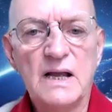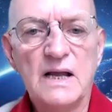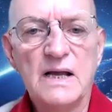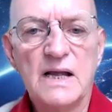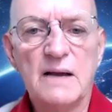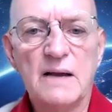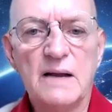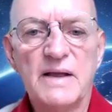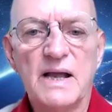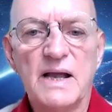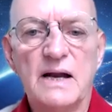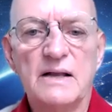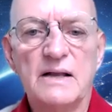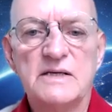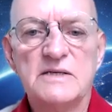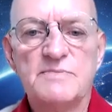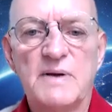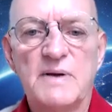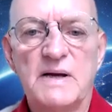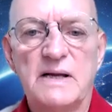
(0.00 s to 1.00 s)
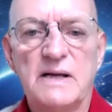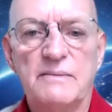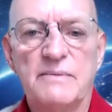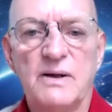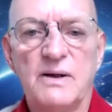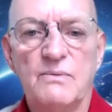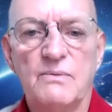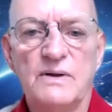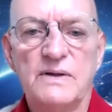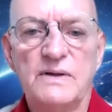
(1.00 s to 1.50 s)
coming out of this
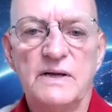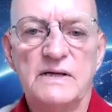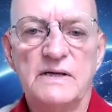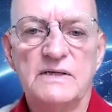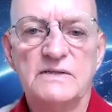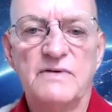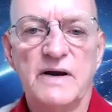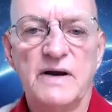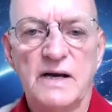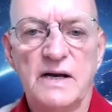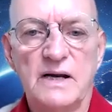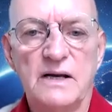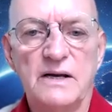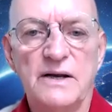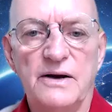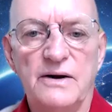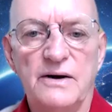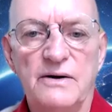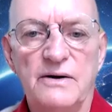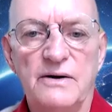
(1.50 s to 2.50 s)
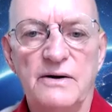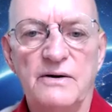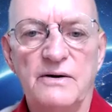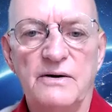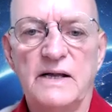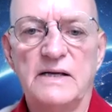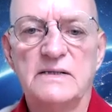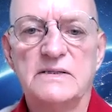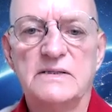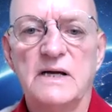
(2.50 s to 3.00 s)
pandemic, one thing is very clear, and that
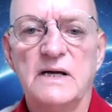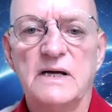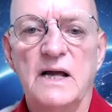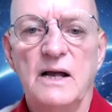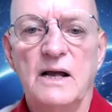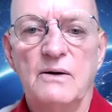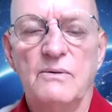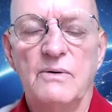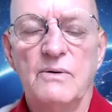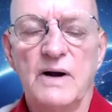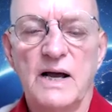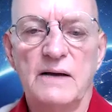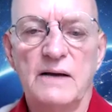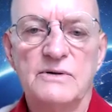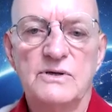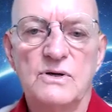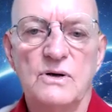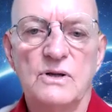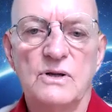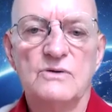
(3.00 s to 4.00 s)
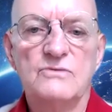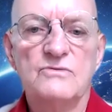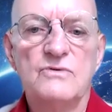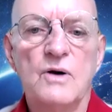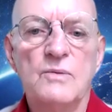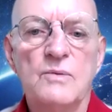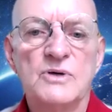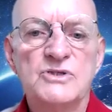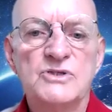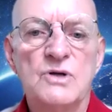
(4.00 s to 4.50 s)
is what I would call the
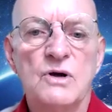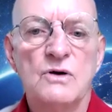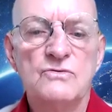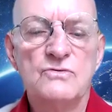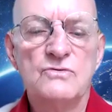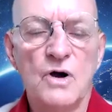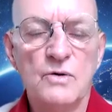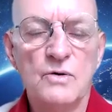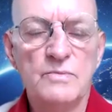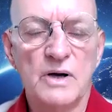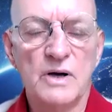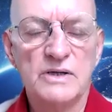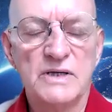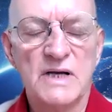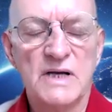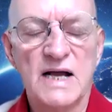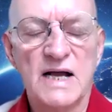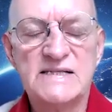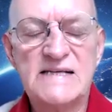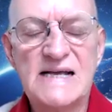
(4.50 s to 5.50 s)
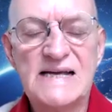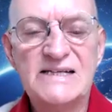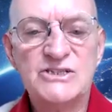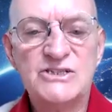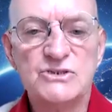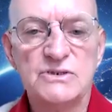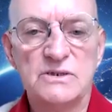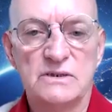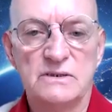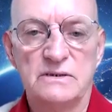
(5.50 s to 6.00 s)

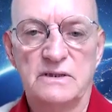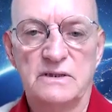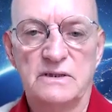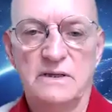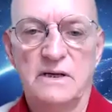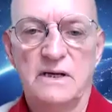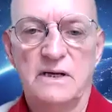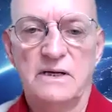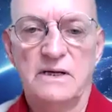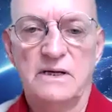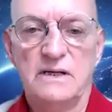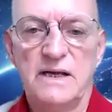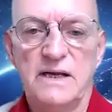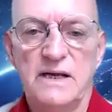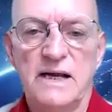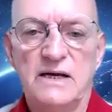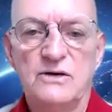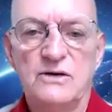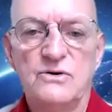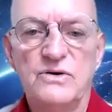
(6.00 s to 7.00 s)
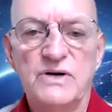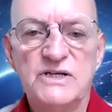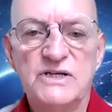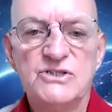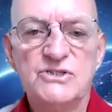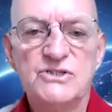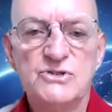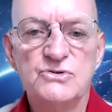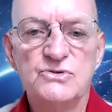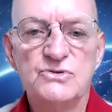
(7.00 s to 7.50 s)
robotization, the
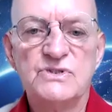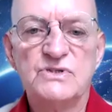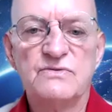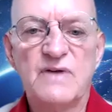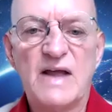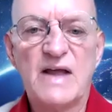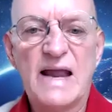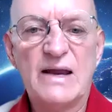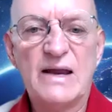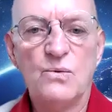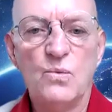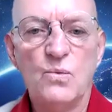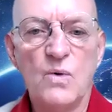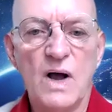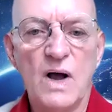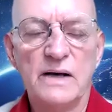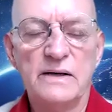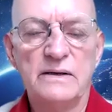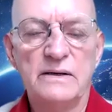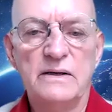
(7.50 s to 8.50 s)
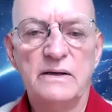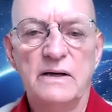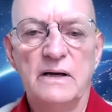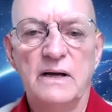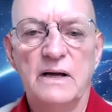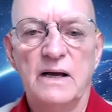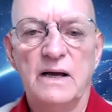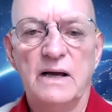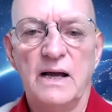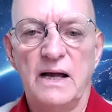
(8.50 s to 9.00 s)
increased use of A1
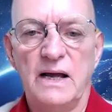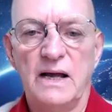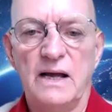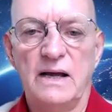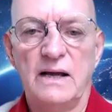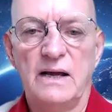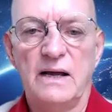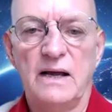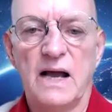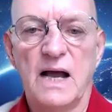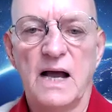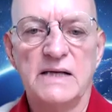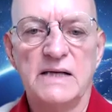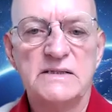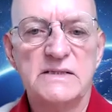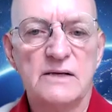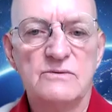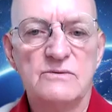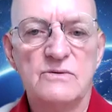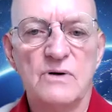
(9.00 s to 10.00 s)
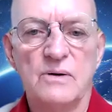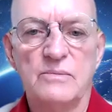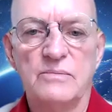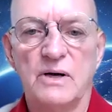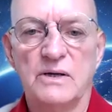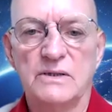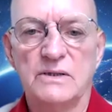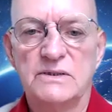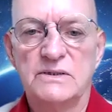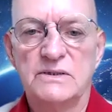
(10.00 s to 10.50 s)
high-tech
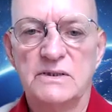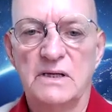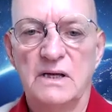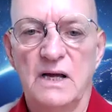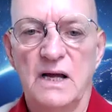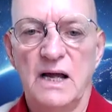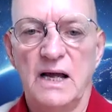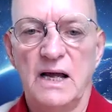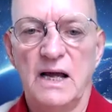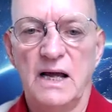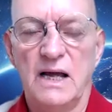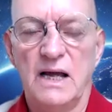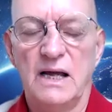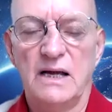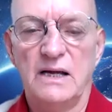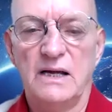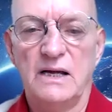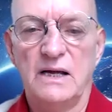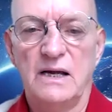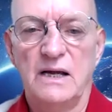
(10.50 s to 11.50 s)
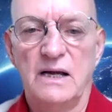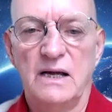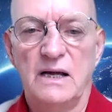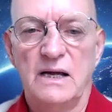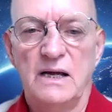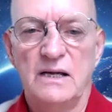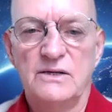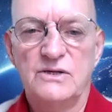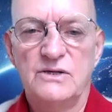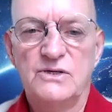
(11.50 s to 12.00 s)
robots
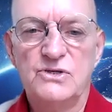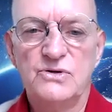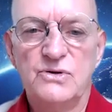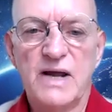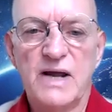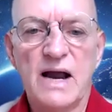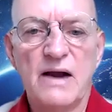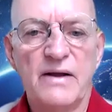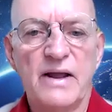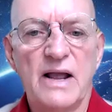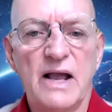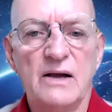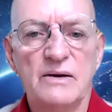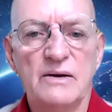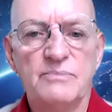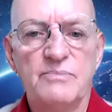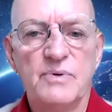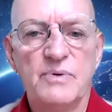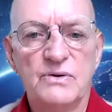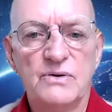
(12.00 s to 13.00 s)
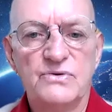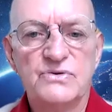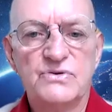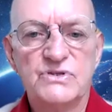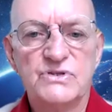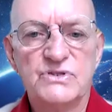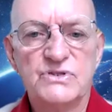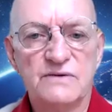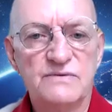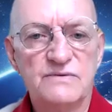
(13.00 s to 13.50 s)
to carry out both
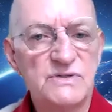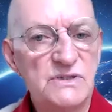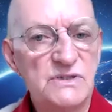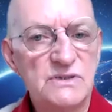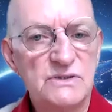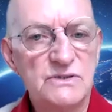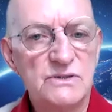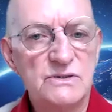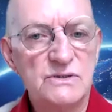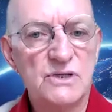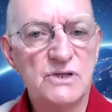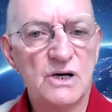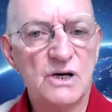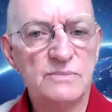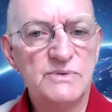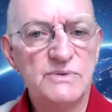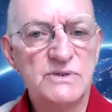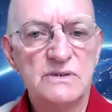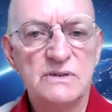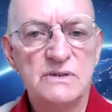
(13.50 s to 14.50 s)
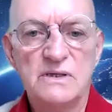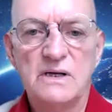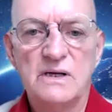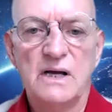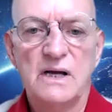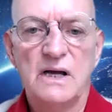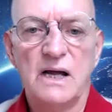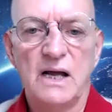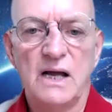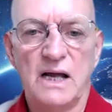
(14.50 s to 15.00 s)
service jobs
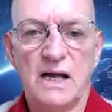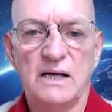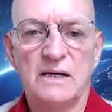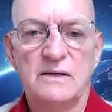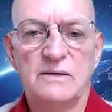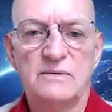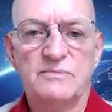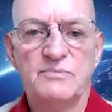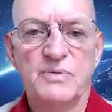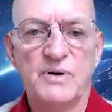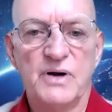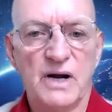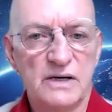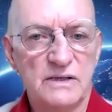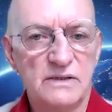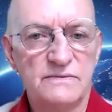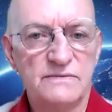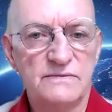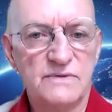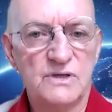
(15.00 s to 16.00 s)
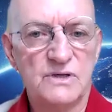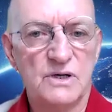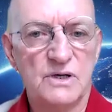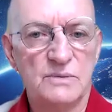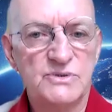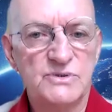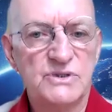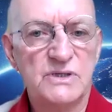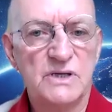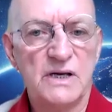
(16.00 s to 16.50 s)
and productive
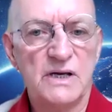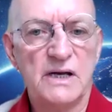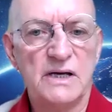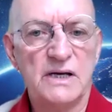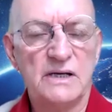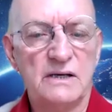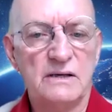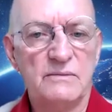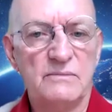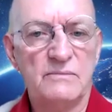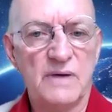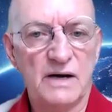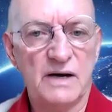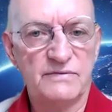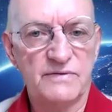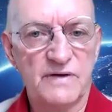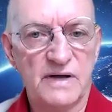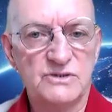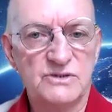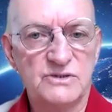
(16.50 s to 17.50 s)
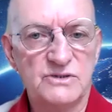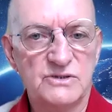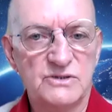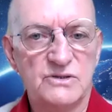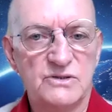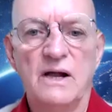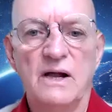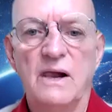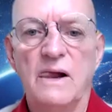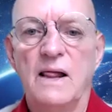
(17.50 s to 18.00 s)
jobs in
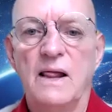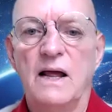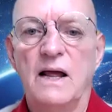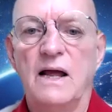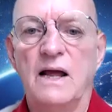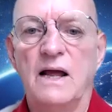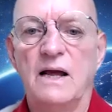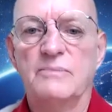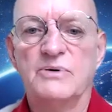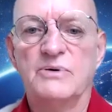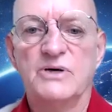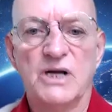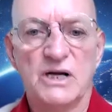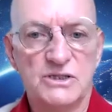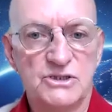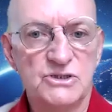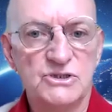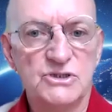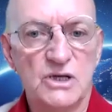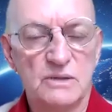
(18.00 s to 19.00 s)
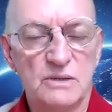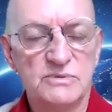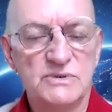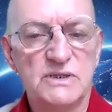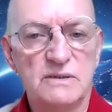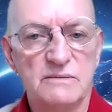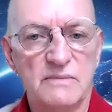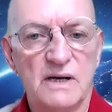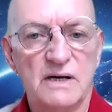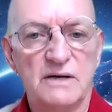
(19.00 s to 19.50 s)
manufacturing, production jobs
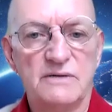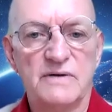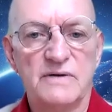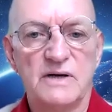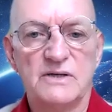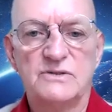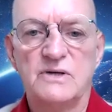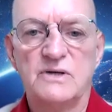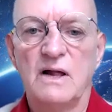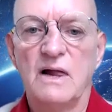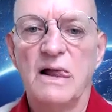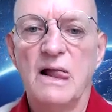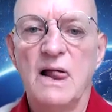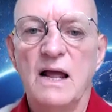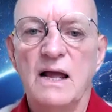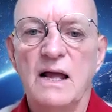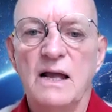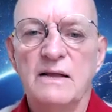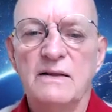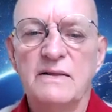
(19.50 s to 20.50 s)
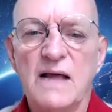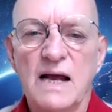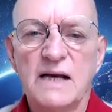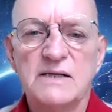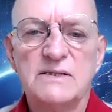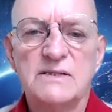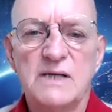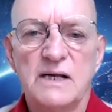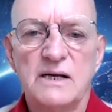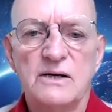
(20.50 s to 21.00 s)
in manufacturing. That
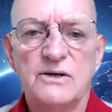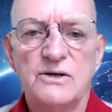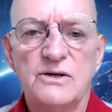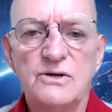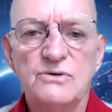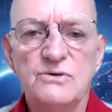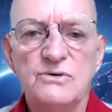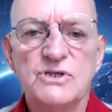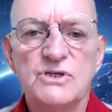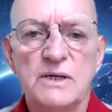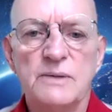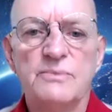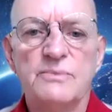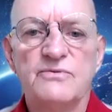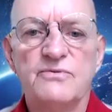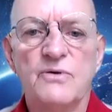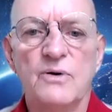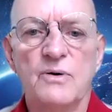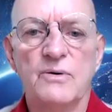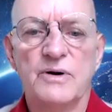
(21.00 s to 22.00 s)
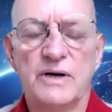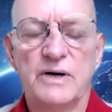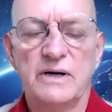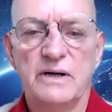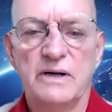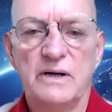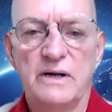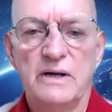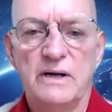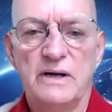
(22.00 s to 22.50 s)
has taken a huge leap forward.
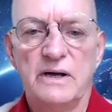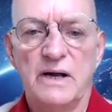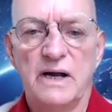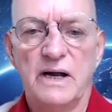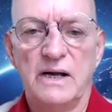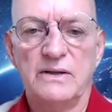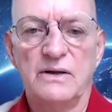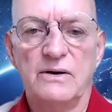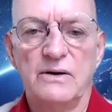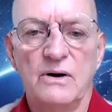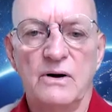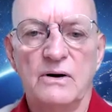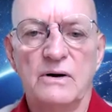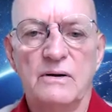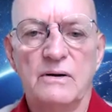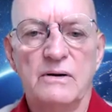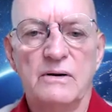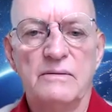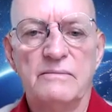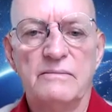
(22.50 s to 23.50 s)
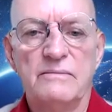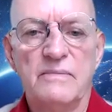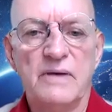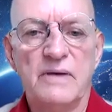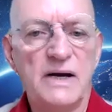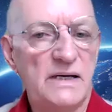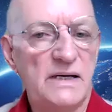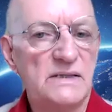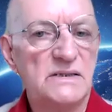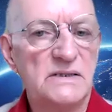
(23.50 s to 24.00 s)
And there are
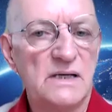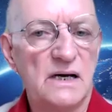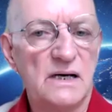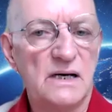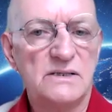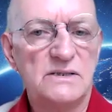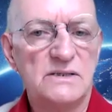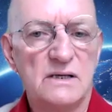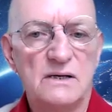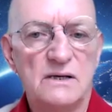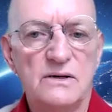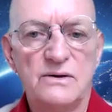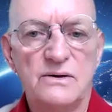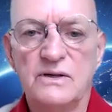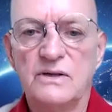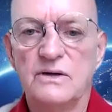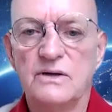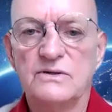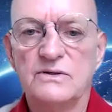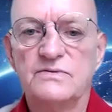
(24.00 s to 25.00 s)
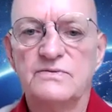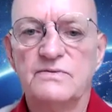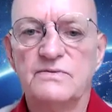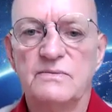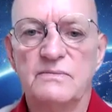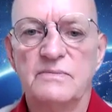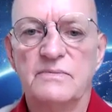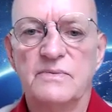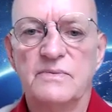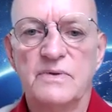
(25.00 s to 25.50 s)
many studies, including those
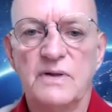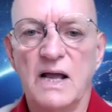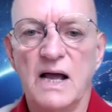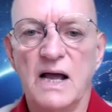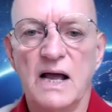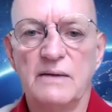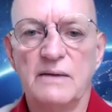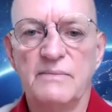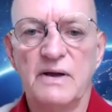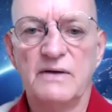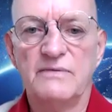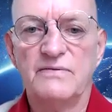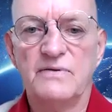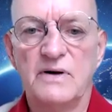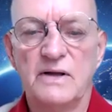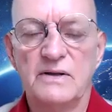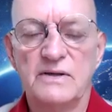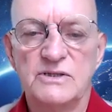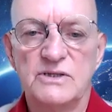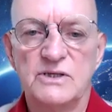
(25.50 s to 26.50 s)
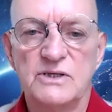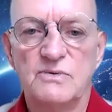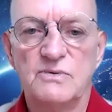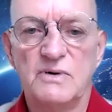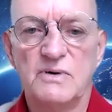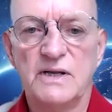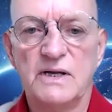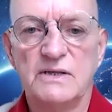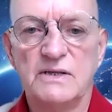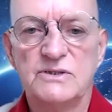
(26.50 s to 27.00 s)
from the IMF and other such
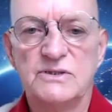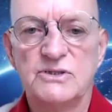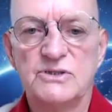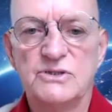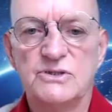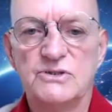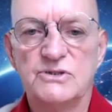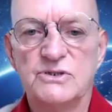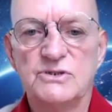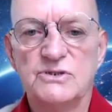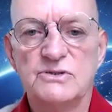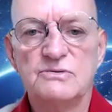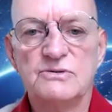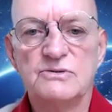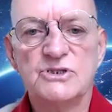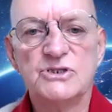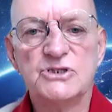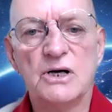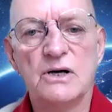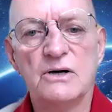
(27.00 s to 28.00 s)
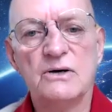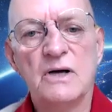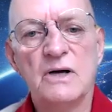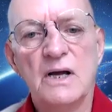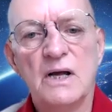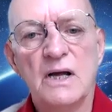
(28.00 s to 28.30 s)
worthy institutions, which show